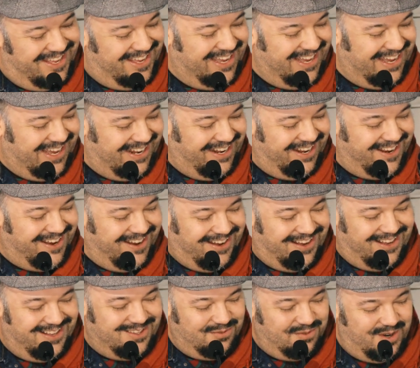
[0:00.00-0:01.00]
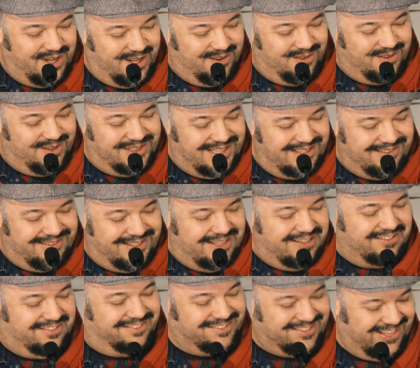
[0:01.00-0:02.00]
And he goes, what is
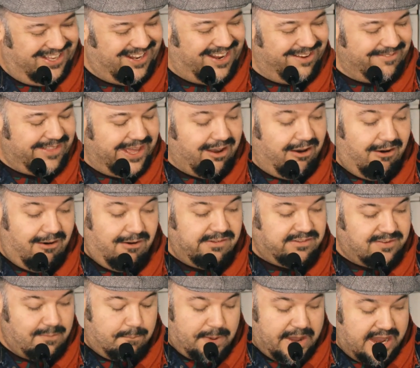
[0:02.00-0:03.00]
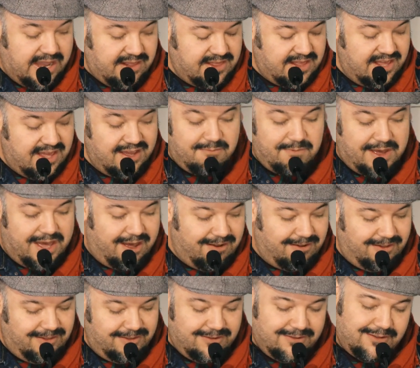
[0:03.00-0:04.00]
this? And I'm like, oh, it's a painting about
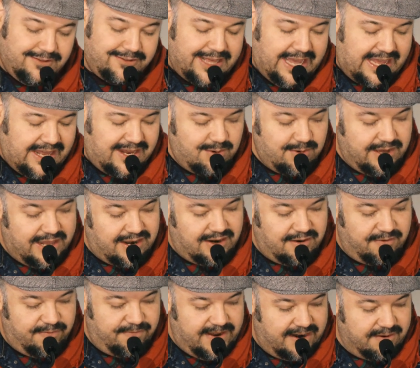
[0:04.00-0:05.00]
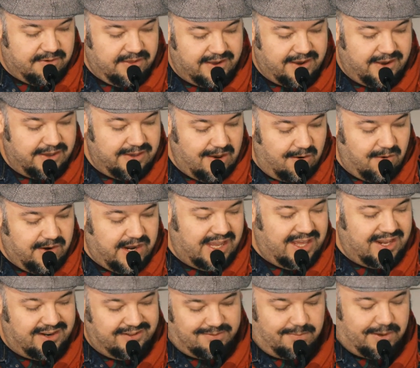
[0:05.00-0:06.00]
this lady who had an affair with a coyote,
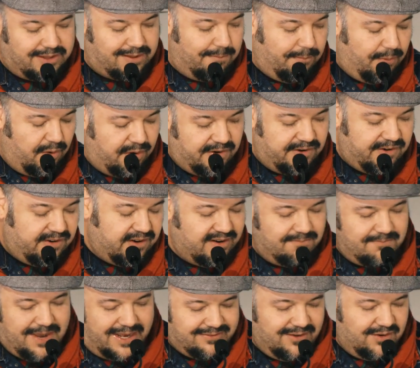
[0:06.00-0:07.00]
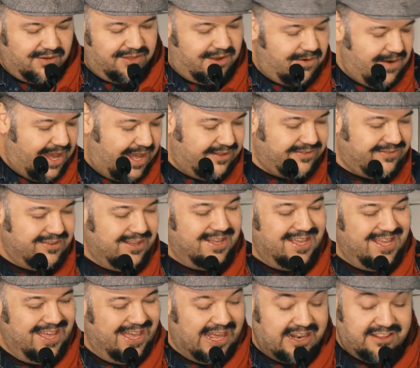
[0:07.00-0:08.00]
and it's about the border in Mexico and the US.
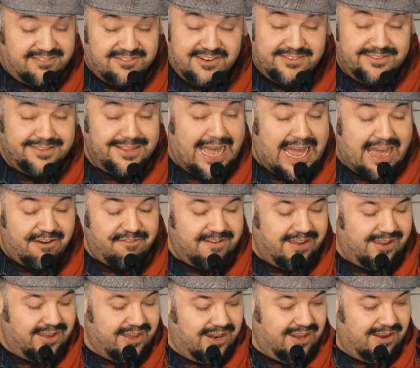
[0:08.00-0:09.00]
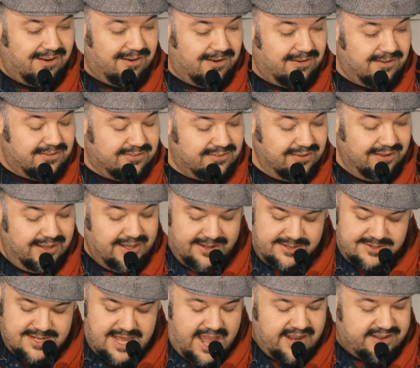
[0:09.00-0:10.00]
And he starts laughing, and he goes,
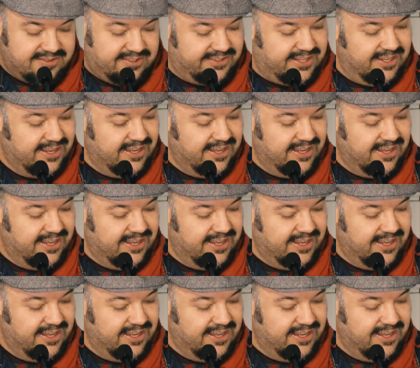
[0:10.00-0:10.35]
next.